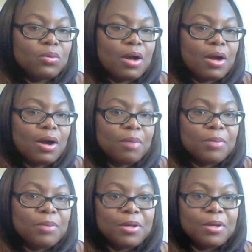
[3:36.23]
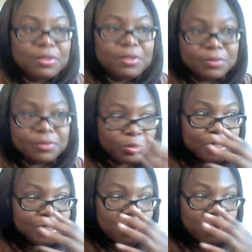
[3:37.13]
the reason
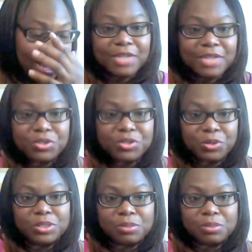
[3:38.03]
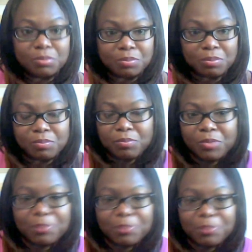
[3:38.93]
why I chose
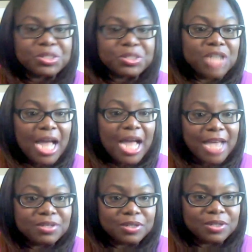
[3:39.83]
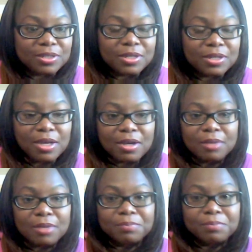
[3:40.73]
the procedure I did,
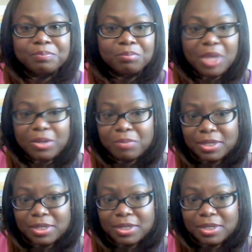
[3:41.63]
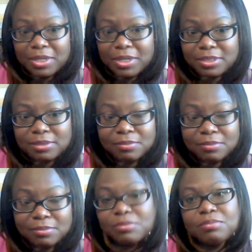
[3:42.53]

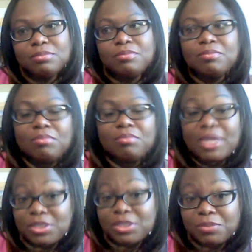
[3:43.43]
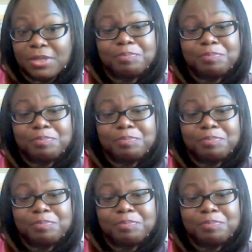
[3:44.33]
myomectomy,